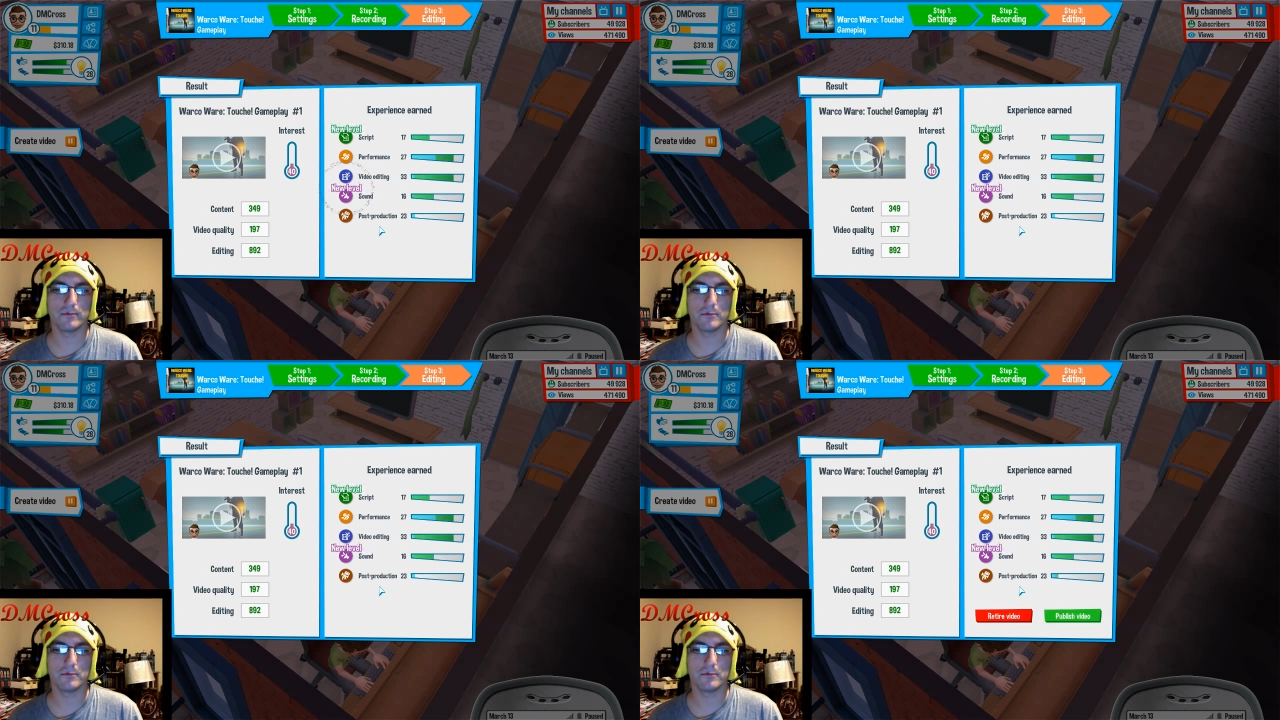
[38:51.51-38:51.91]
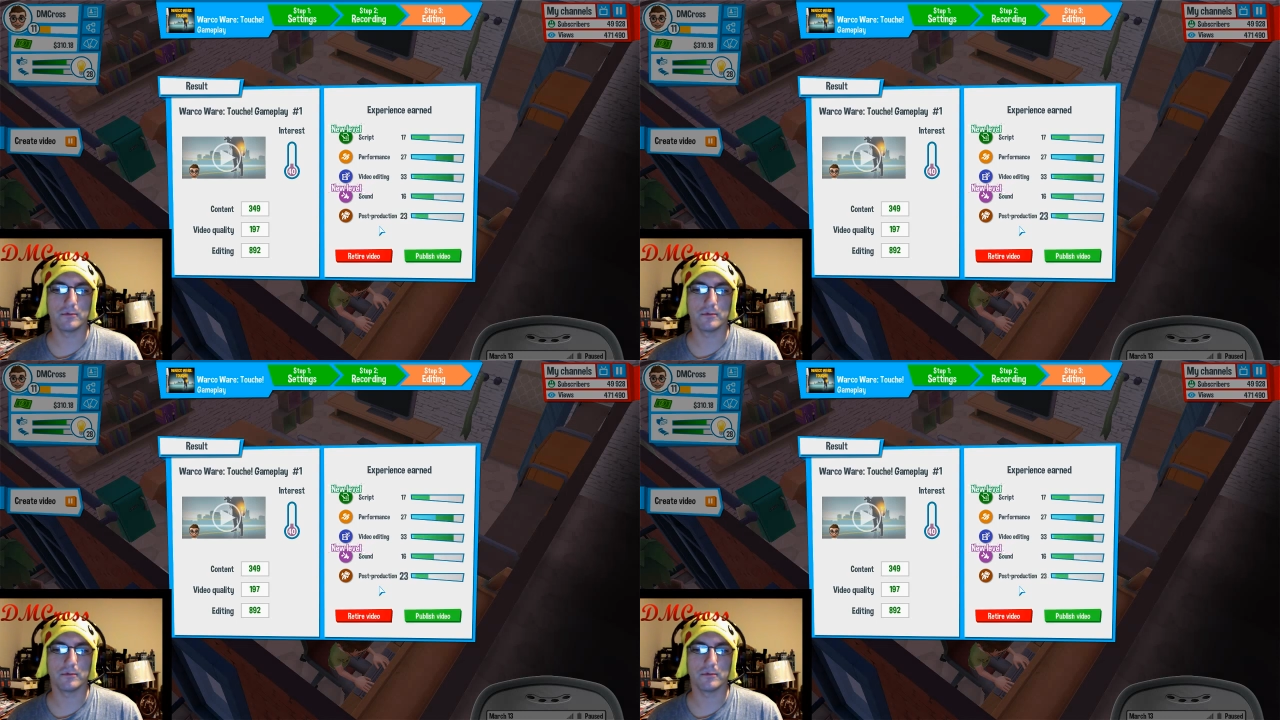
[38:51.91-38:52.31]

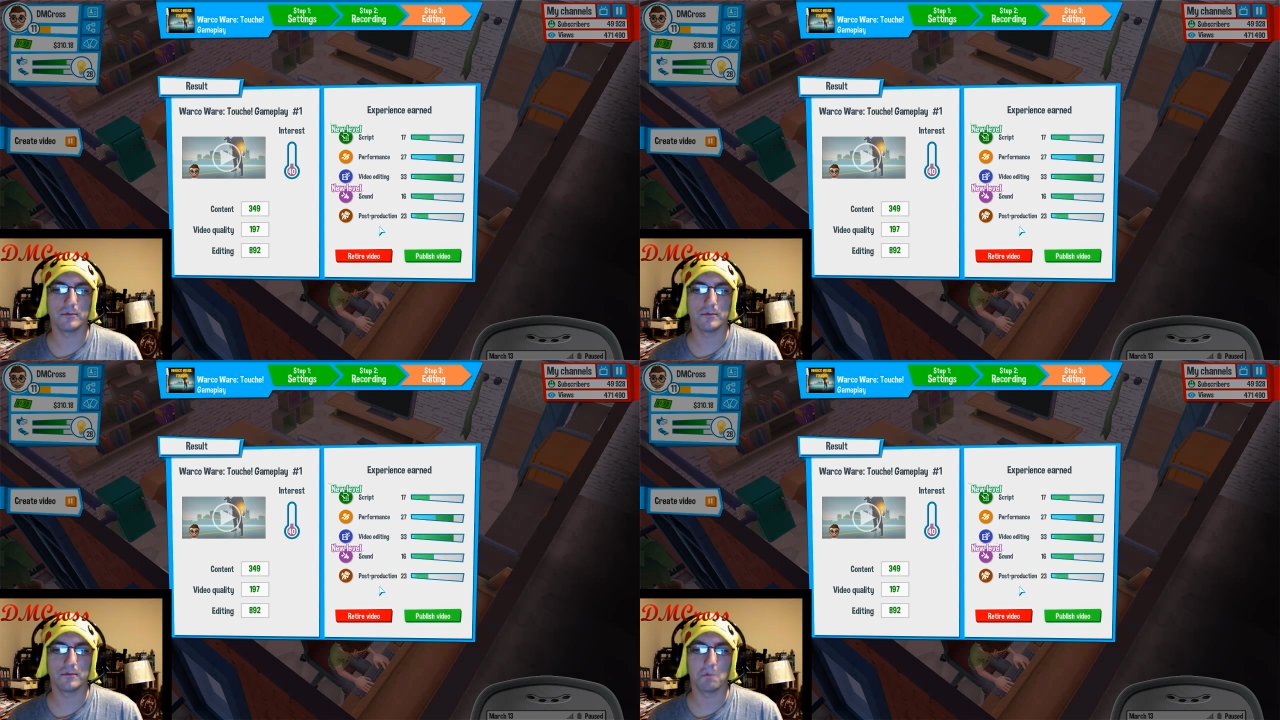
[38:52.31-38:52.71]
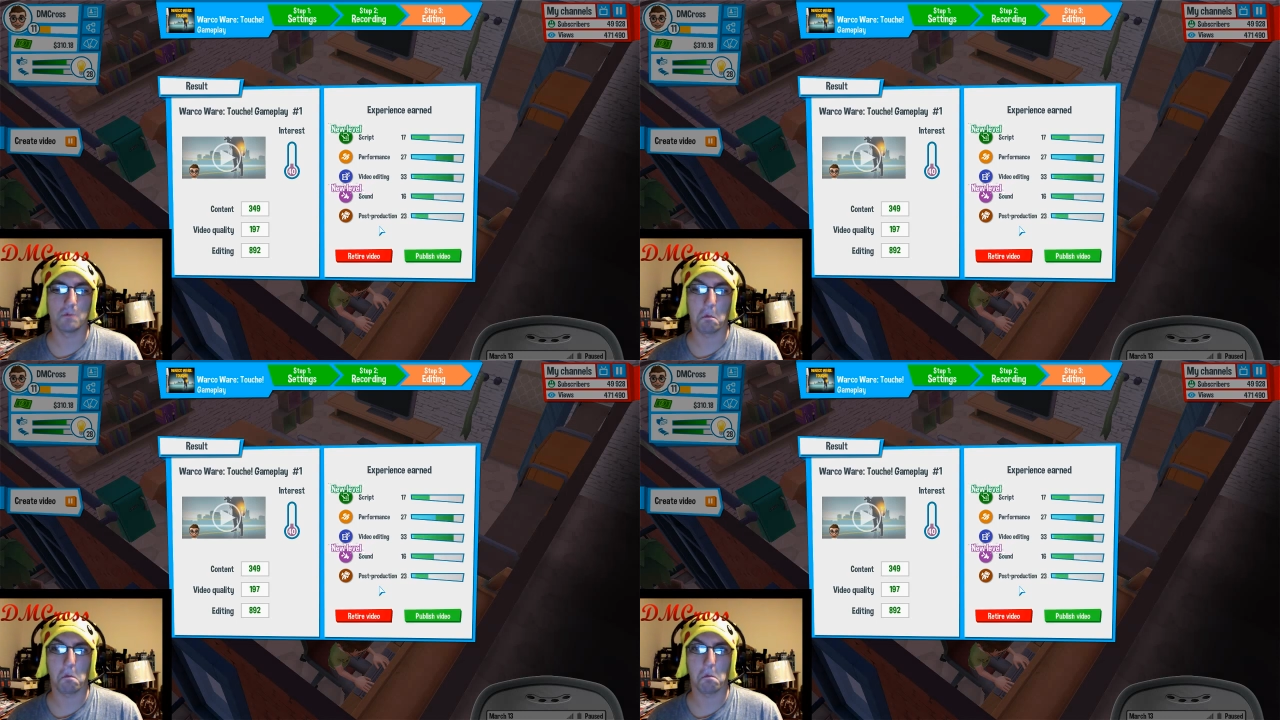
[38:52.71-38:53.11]

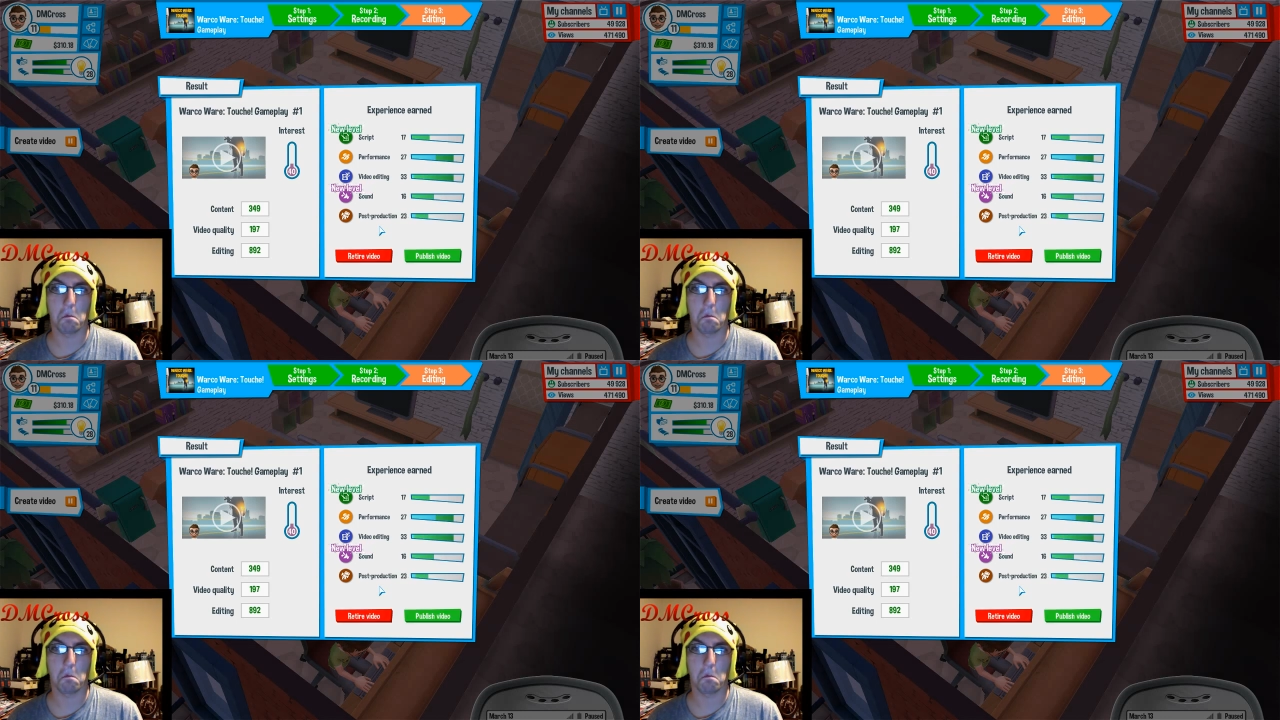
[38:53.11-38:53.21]
Nobody speaks.